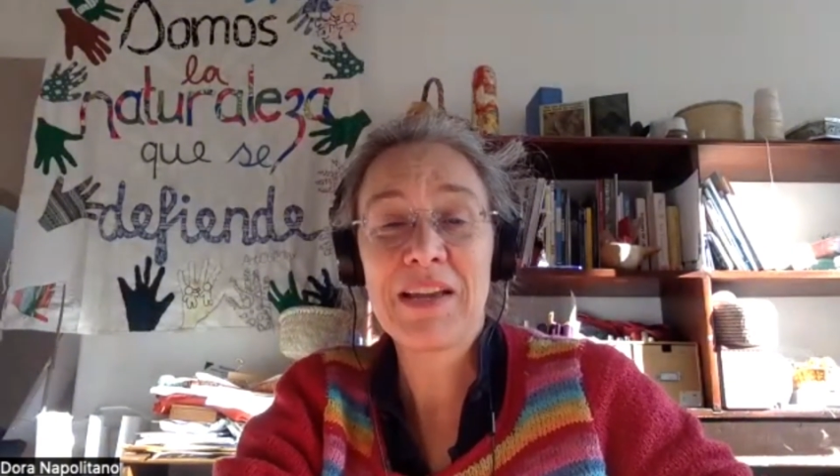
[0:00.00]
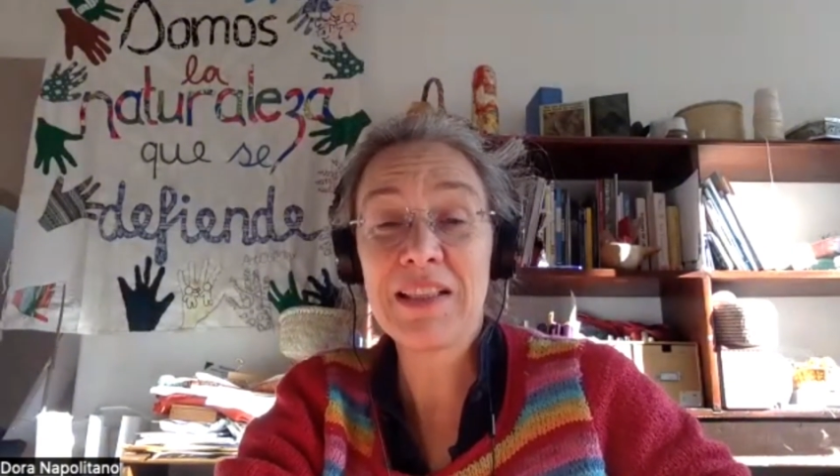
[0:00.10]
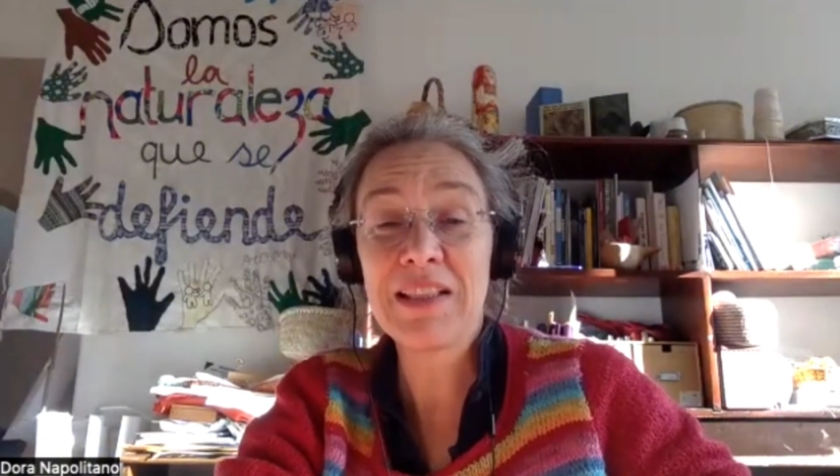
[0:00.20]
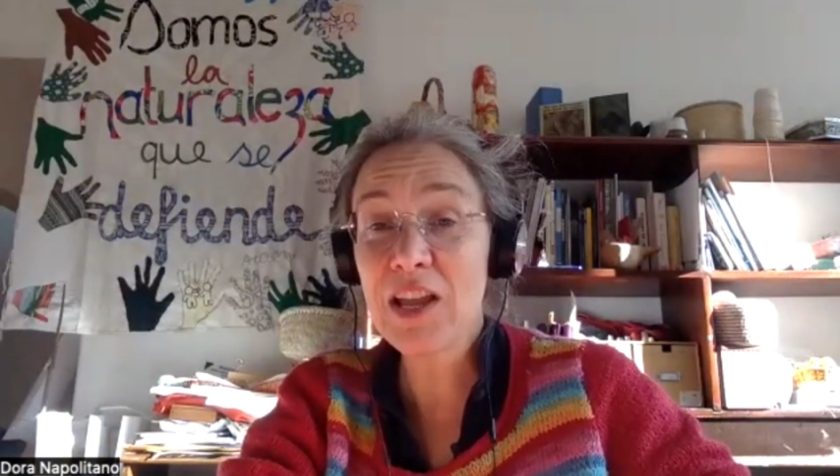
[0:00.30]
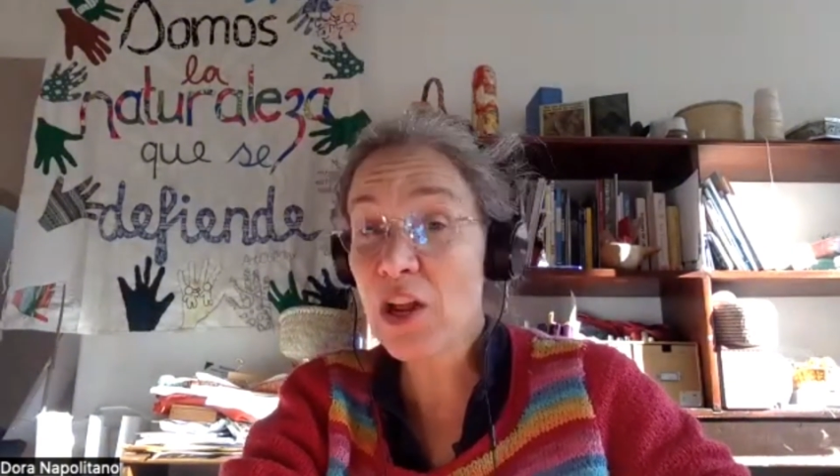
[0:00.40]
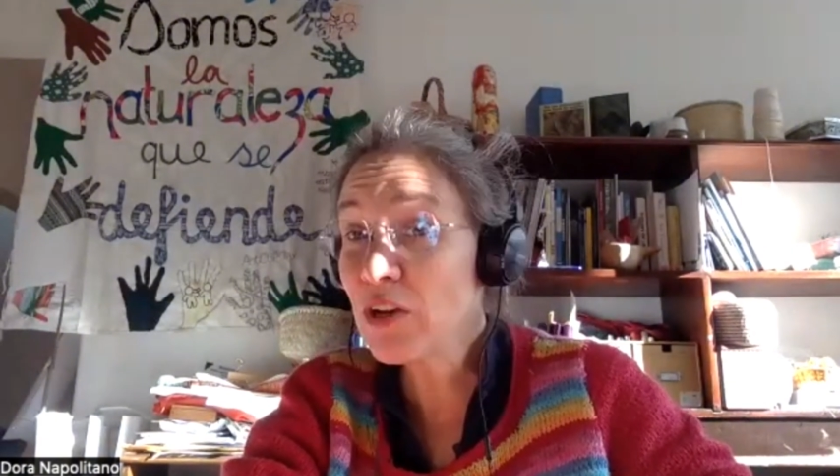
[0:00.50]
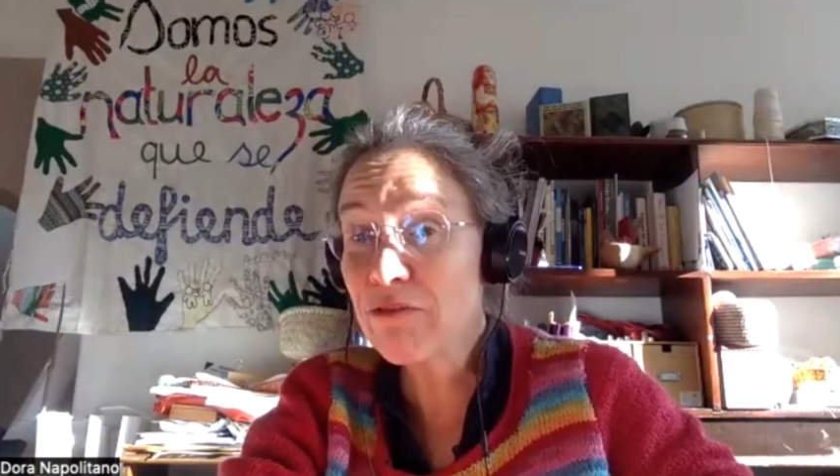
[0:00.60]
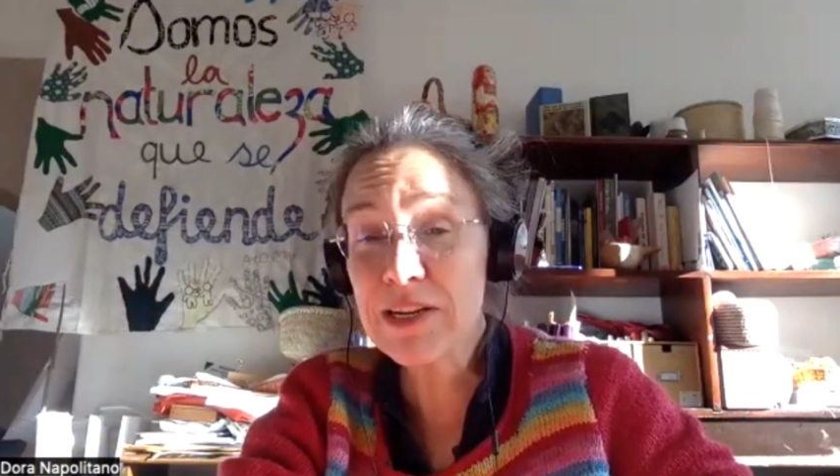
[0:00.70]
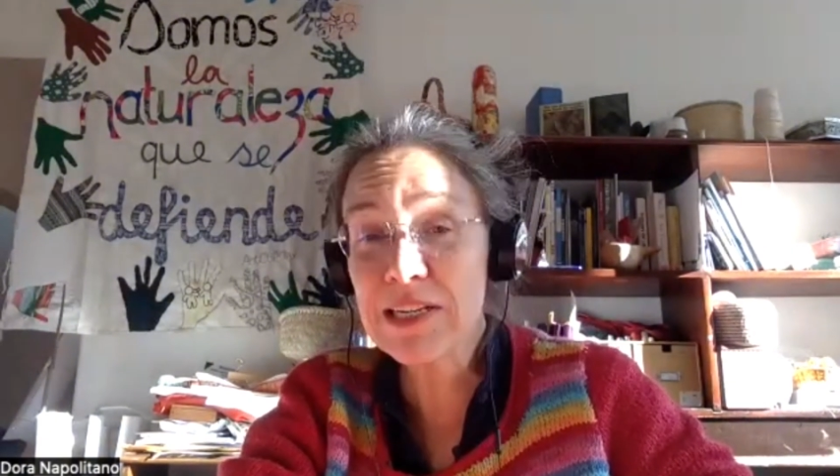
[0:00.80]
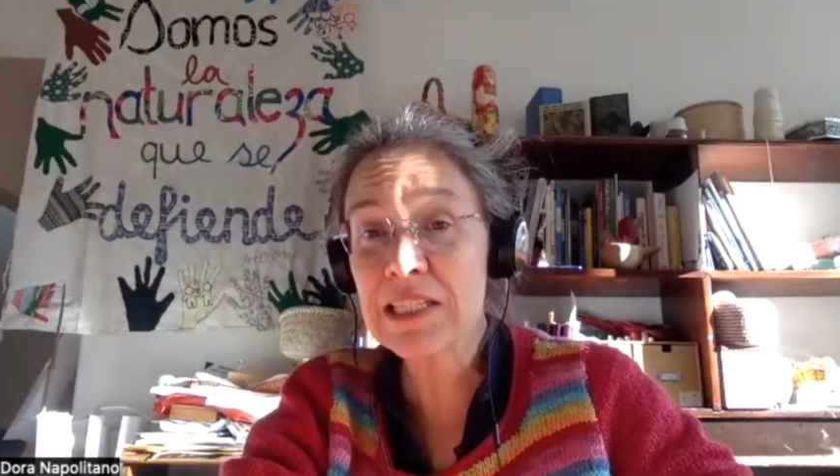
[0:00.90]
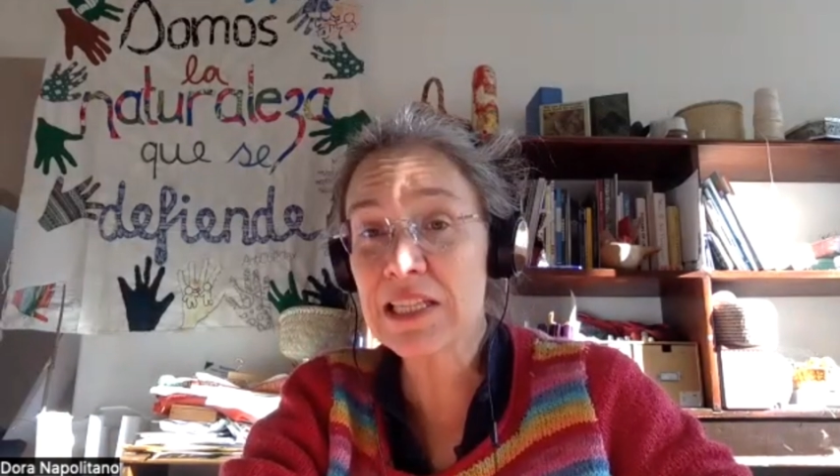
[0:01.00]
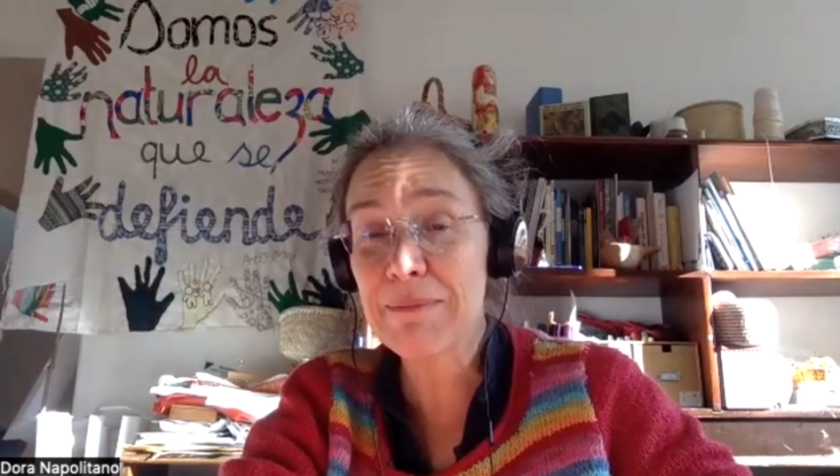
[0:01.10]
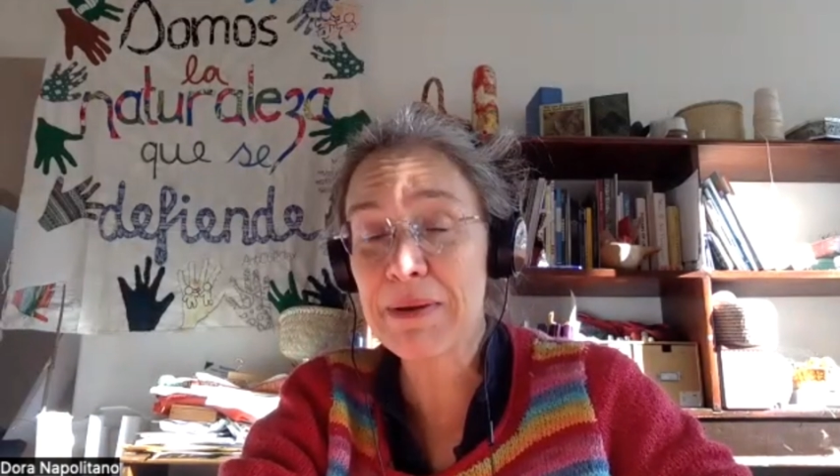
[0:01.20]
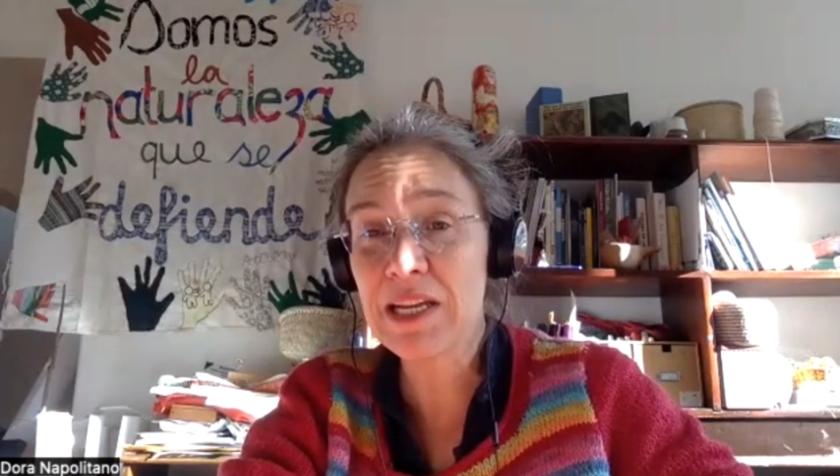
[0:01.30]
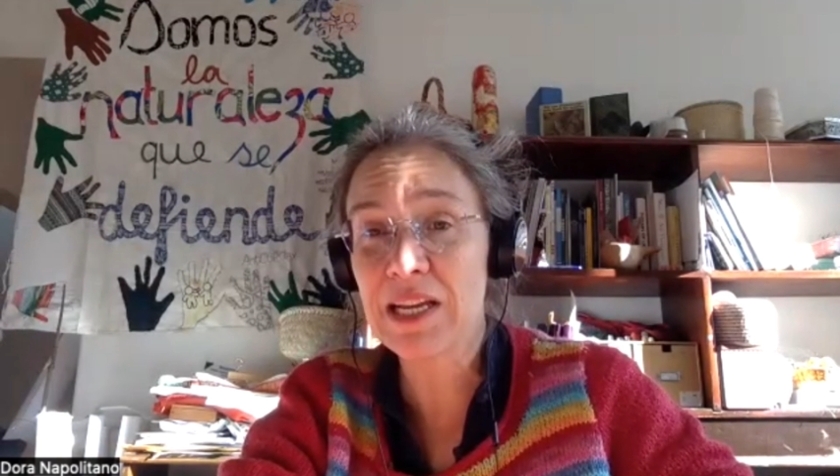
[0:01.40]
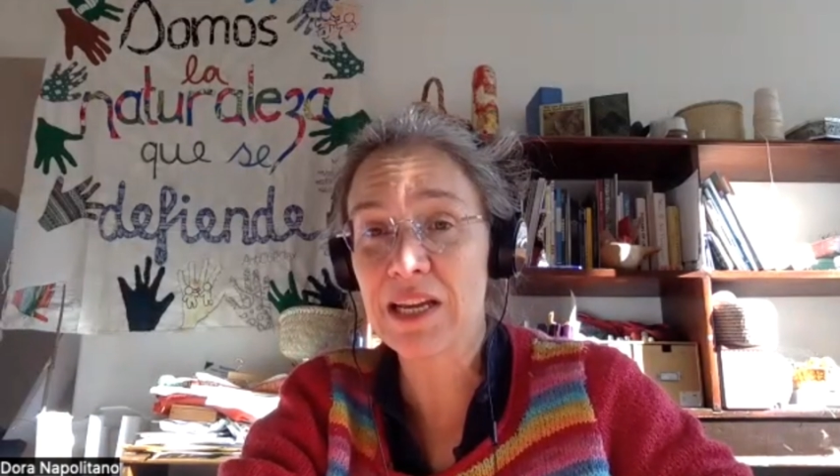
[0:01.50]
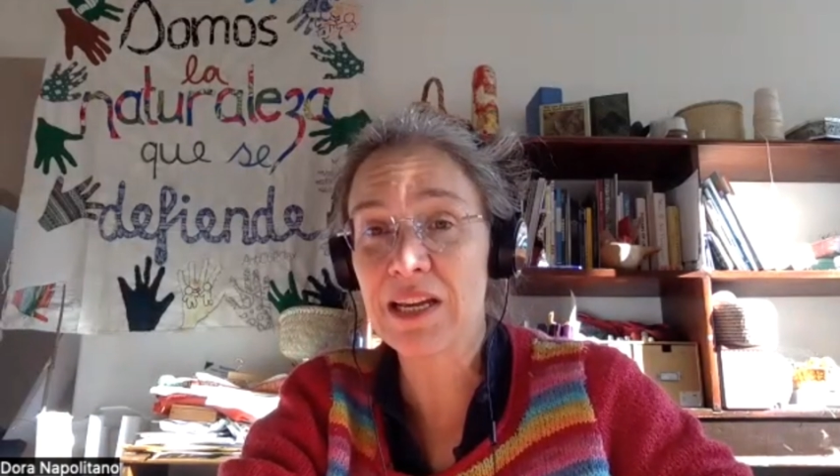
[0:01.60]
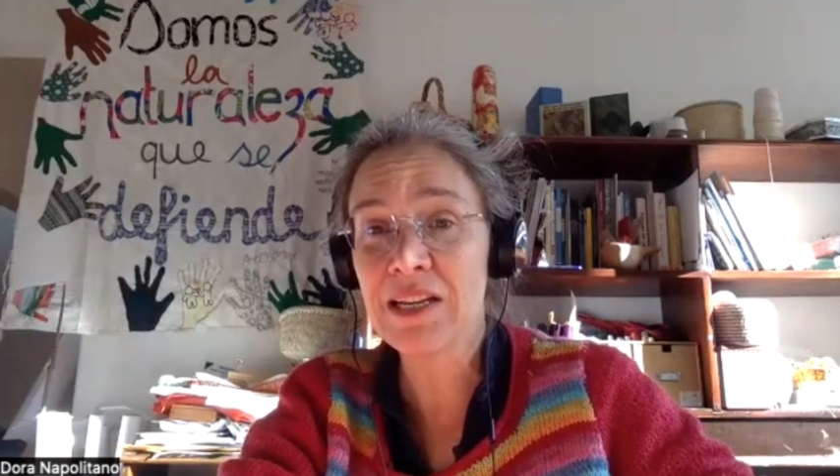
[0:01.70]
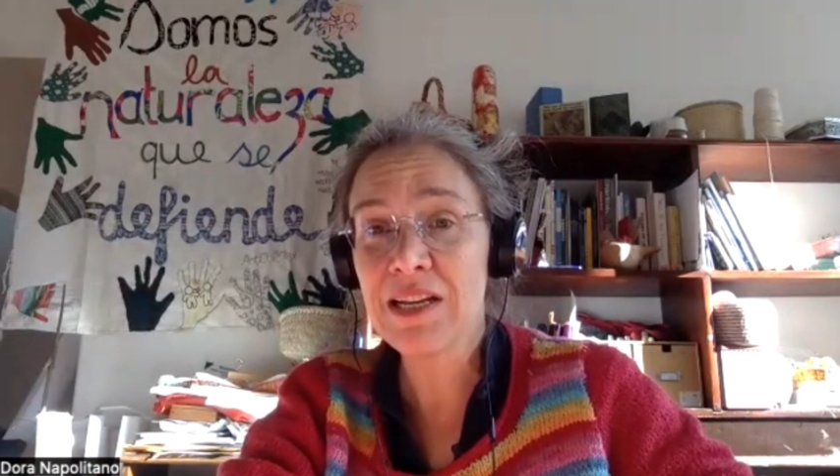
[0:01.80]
And the only reason that they make it